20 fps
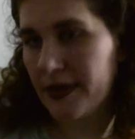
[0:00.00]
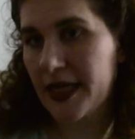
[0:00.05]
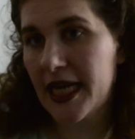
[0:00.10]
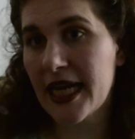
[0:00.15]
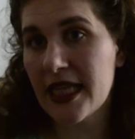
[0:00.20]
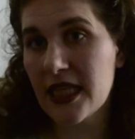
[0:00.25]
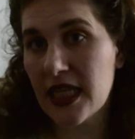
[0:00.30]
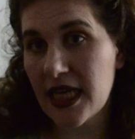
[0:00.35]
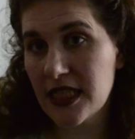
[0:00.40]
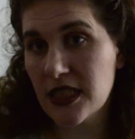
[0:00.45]
but
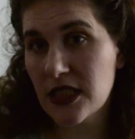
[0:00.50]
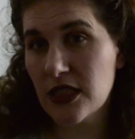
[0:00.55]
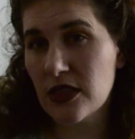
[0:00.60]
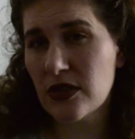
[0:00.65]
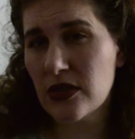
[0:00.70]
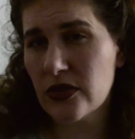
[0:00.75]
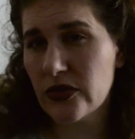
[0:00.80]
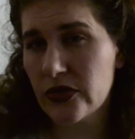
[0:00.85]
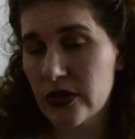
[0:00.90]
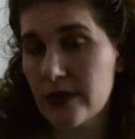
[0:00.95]
I like to
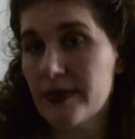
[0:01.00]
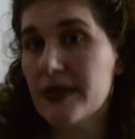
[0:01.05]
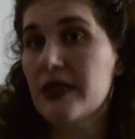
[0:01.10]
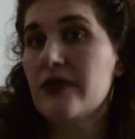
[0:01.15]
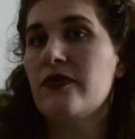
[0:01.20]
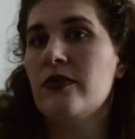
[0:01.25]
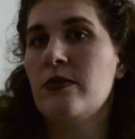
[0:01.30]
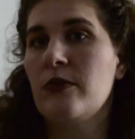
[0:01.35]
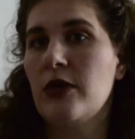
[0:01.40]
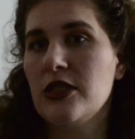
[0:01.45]
use a little bit
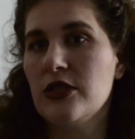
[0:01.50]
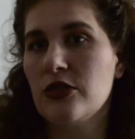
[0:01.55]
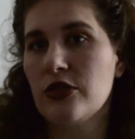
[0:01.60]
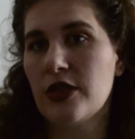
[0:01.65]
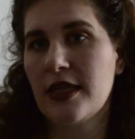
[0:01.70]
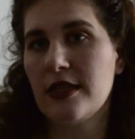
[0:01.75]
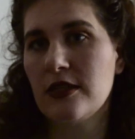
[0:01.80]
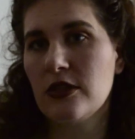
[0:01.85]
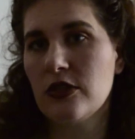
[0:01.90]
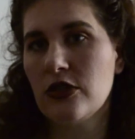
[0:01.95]
of a
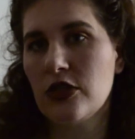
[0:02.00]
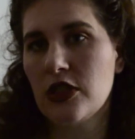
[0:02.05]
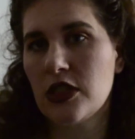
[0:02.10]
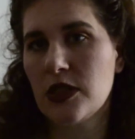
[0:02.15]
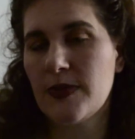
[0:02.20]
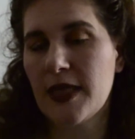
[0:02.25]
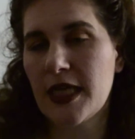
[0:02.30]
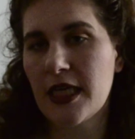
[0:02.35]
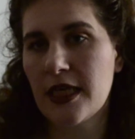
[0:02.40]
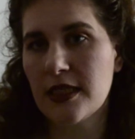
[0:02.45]
moisturizer
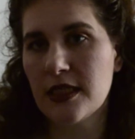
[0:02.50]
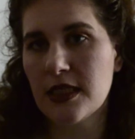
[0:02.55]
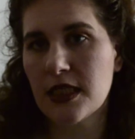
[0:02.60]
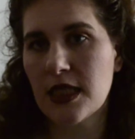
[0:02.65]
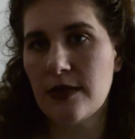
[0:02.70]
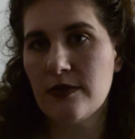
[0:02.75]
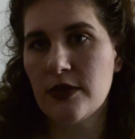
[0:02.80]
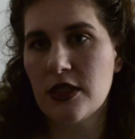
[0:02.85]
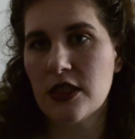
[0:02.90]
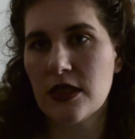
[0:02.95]
just because
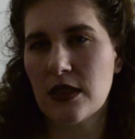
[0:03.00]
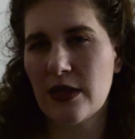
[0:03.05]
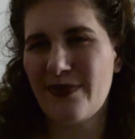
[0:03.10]
I'm just